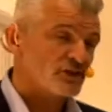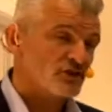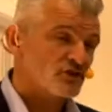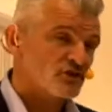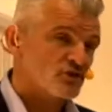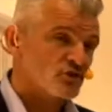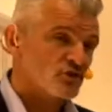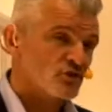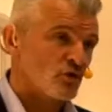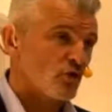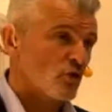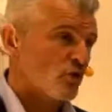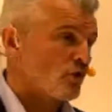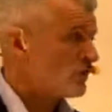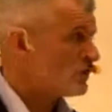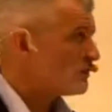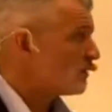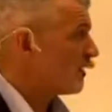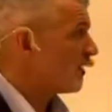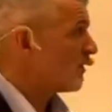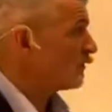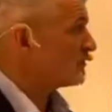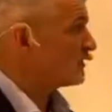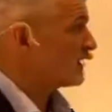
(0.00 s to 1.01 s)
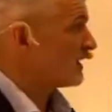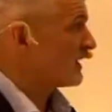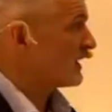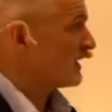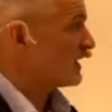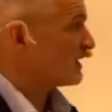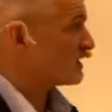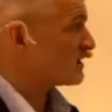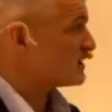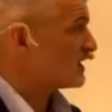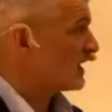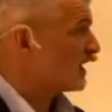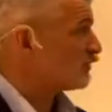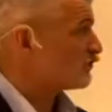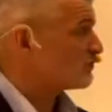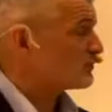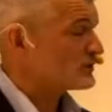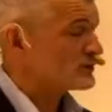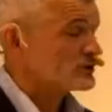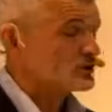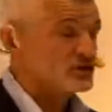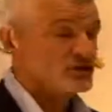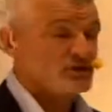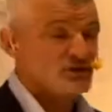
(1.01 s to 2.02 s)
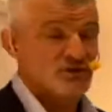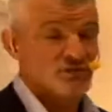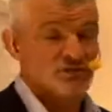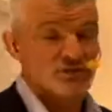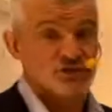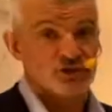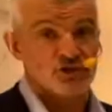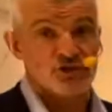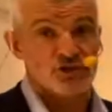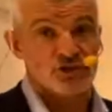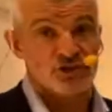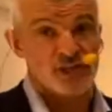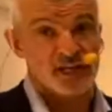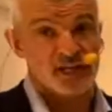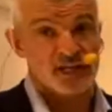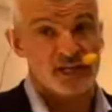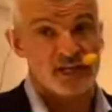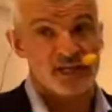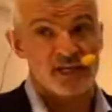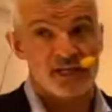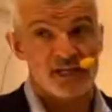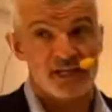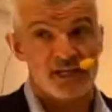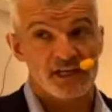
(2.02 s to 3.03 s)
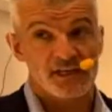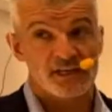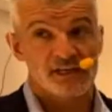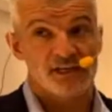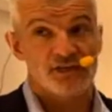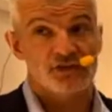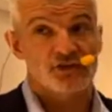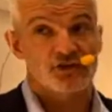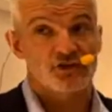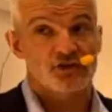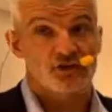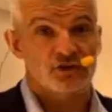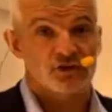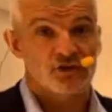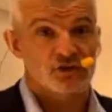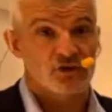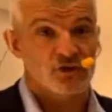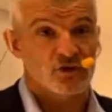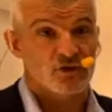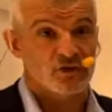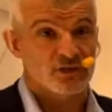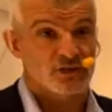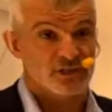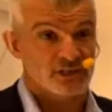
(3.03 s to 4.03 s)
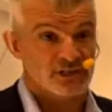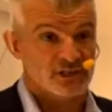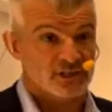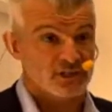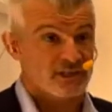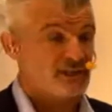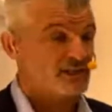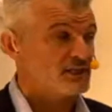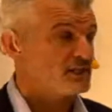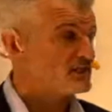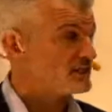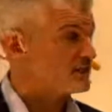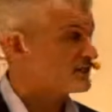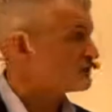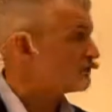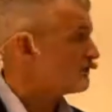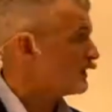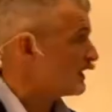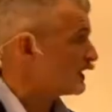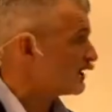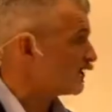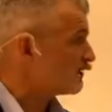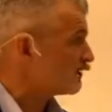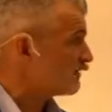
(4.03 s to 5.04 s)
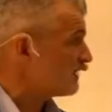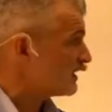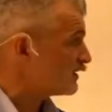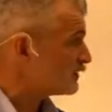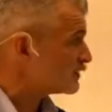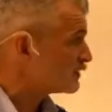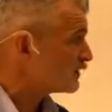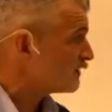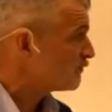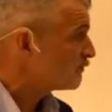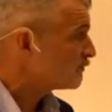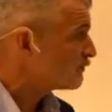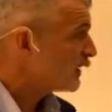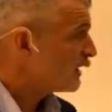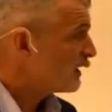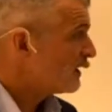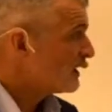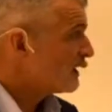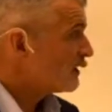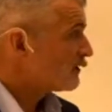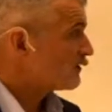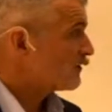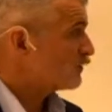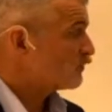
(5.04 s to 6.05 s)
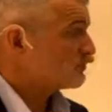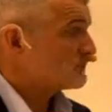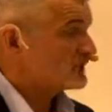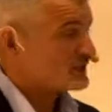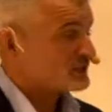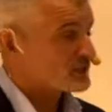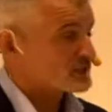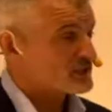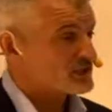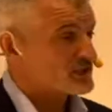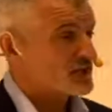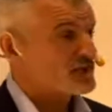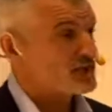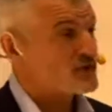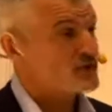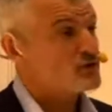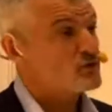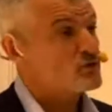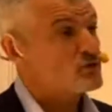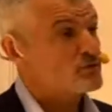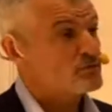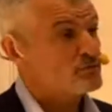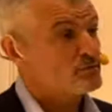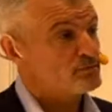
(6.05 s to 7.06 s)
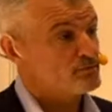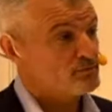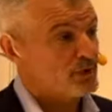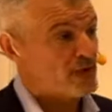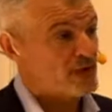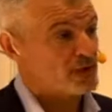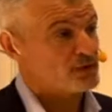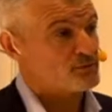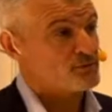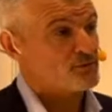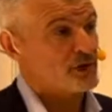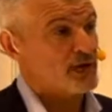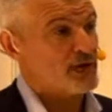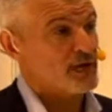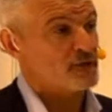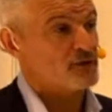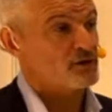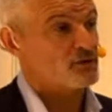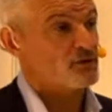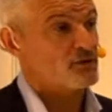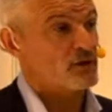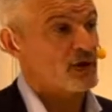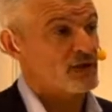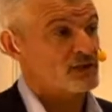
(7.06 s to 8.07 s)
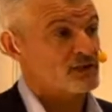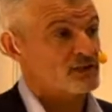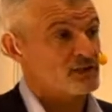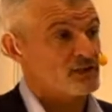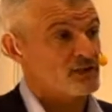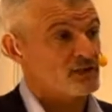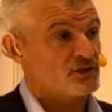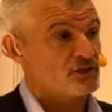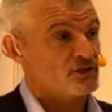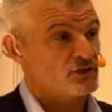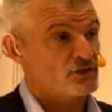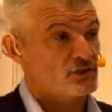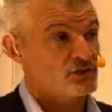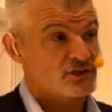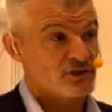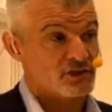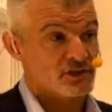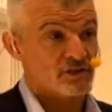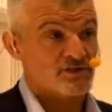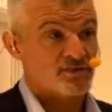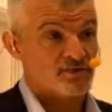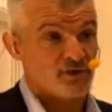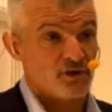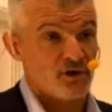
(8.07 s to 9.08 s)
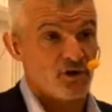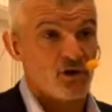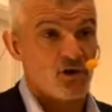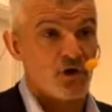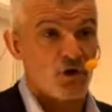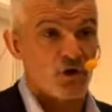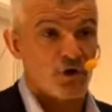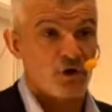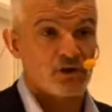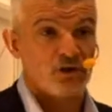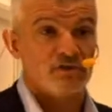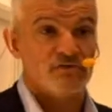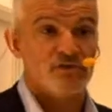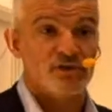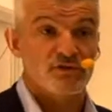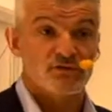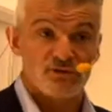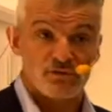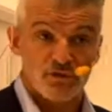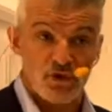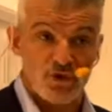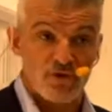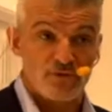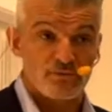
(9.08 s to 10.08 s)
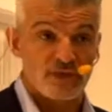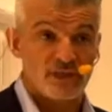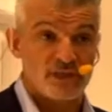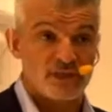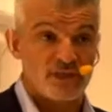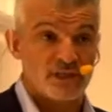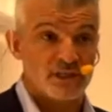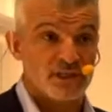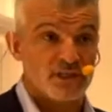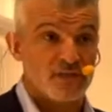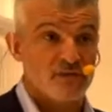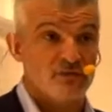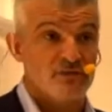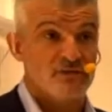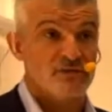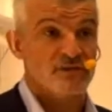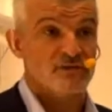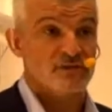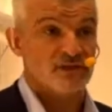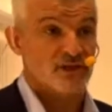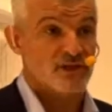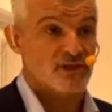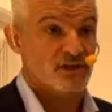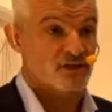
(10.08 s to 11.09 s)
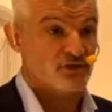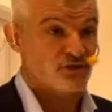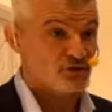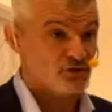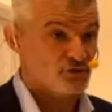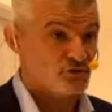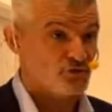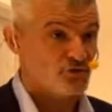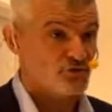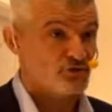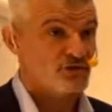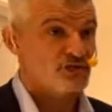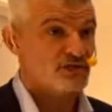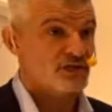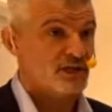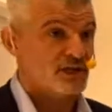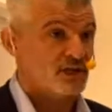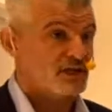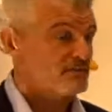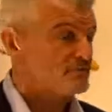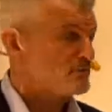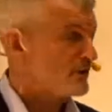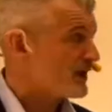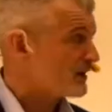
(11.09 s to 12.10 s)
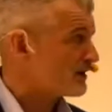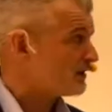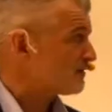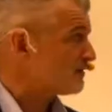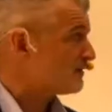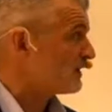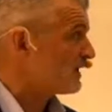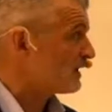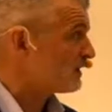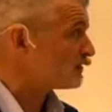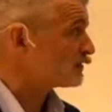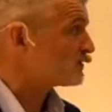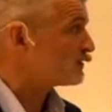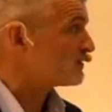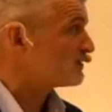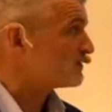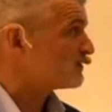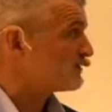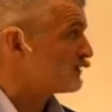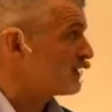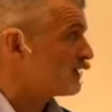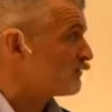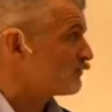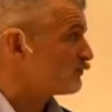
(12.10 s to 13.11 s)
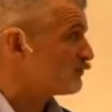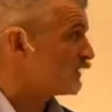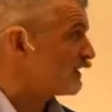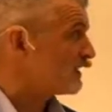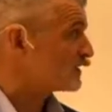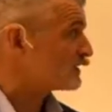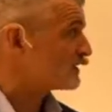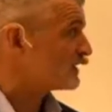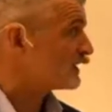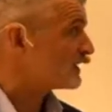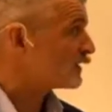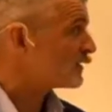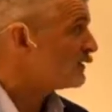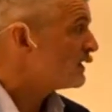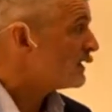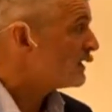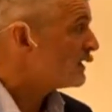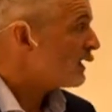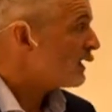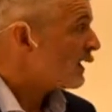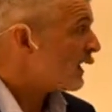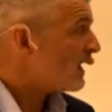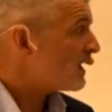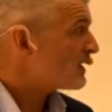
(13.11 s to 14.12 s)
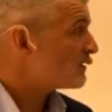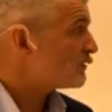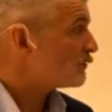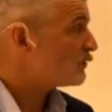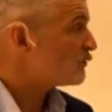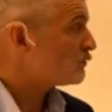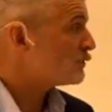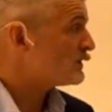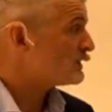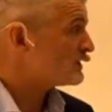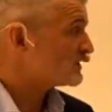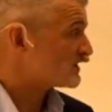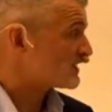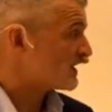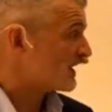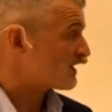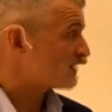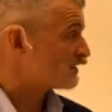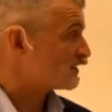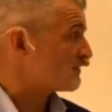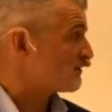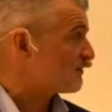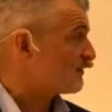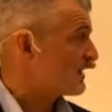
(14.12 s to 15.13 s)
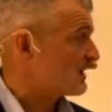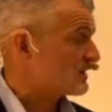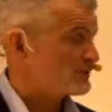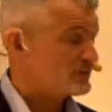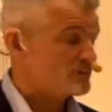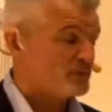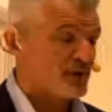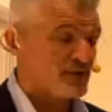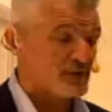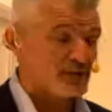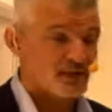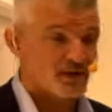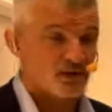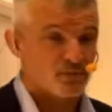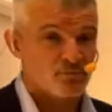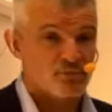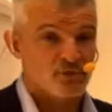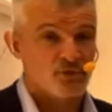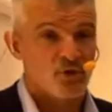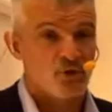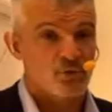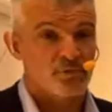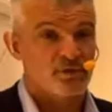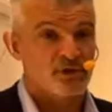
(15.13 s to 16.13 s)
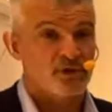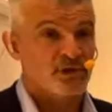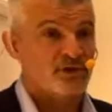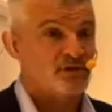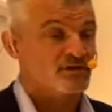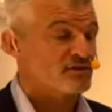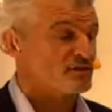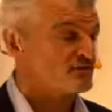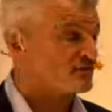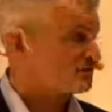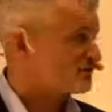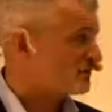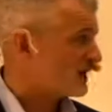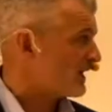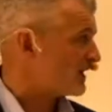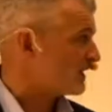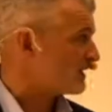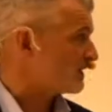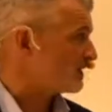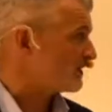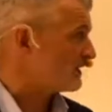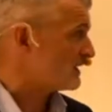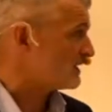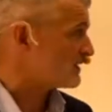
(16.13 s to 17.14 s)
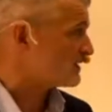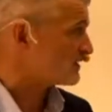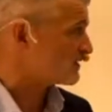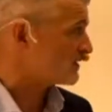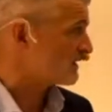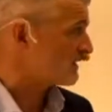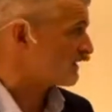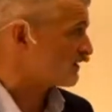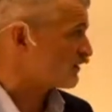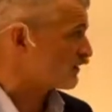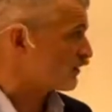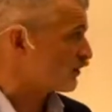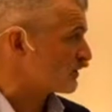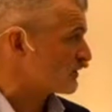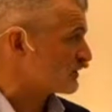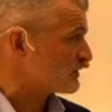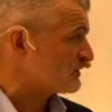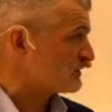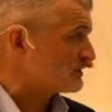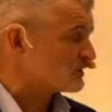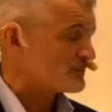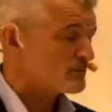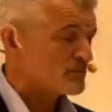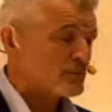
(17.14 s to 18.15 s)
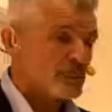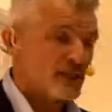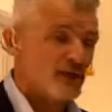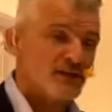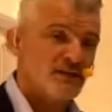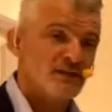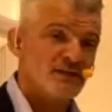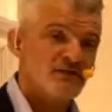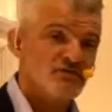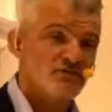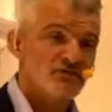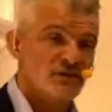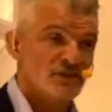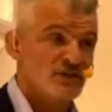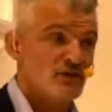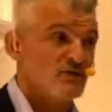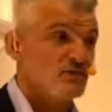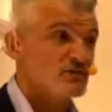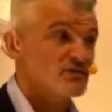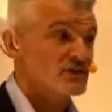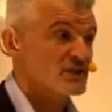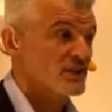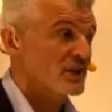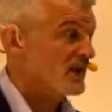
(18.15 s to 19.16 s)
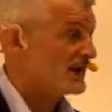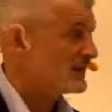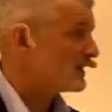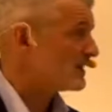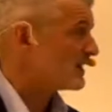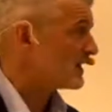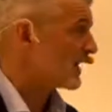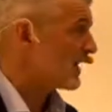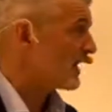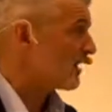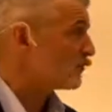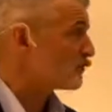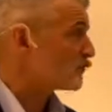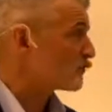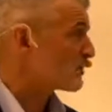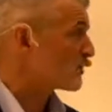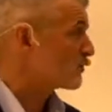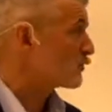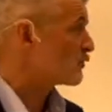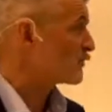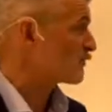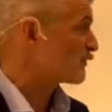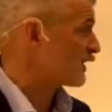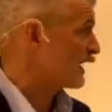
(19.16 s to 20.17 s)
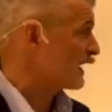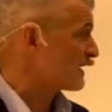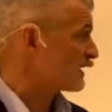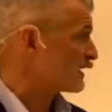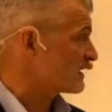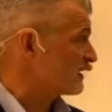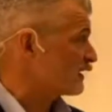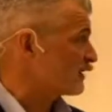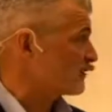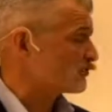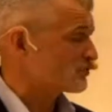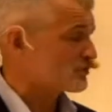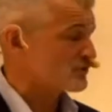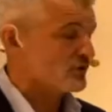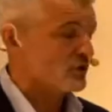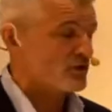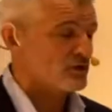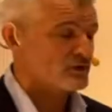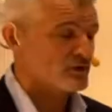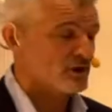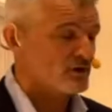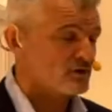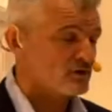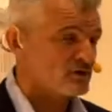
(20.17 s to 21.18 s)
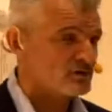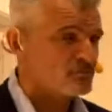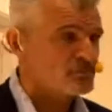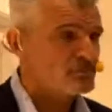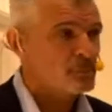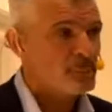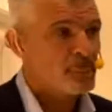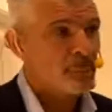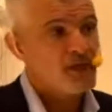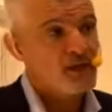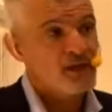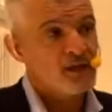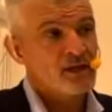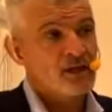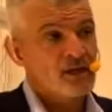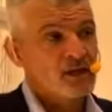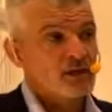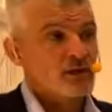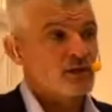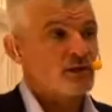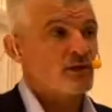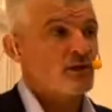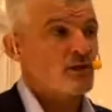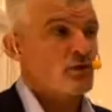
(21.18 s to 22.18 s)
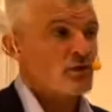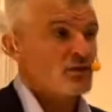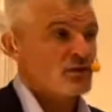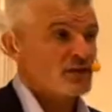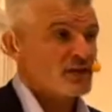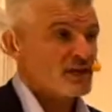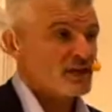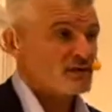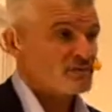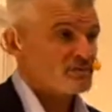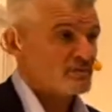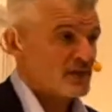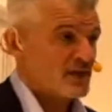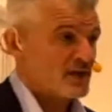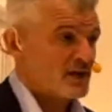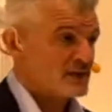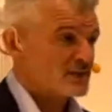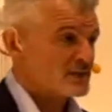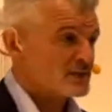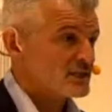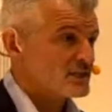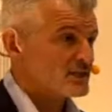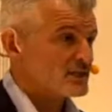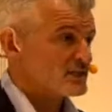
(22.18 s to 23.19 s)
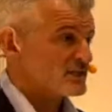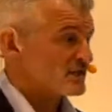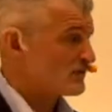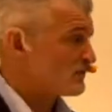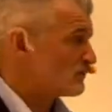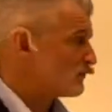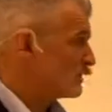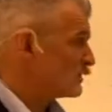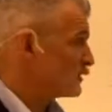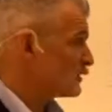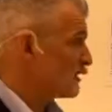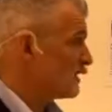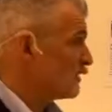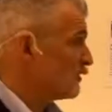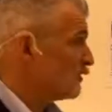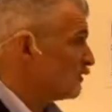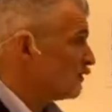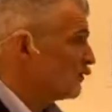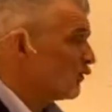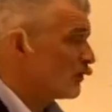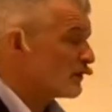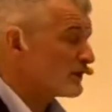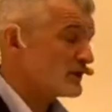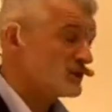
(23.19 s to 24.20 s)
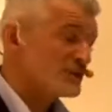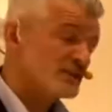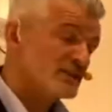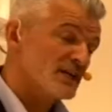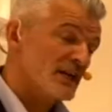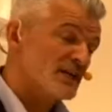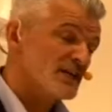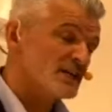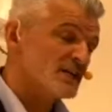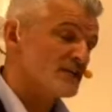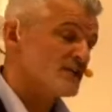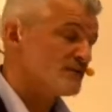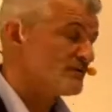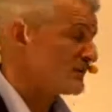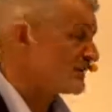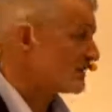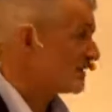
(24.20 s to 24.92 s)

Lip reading: control of temperature to reduce any heat-induced toxicity in its manufacture. There'll be a single batch bioassay used for all of the raw materials that are used in the manufacture of that plastic, and it will be certified by the appropriate regulatory authorities. And this results in an embryo-friendly product. Low-grade plastics, which are not intended for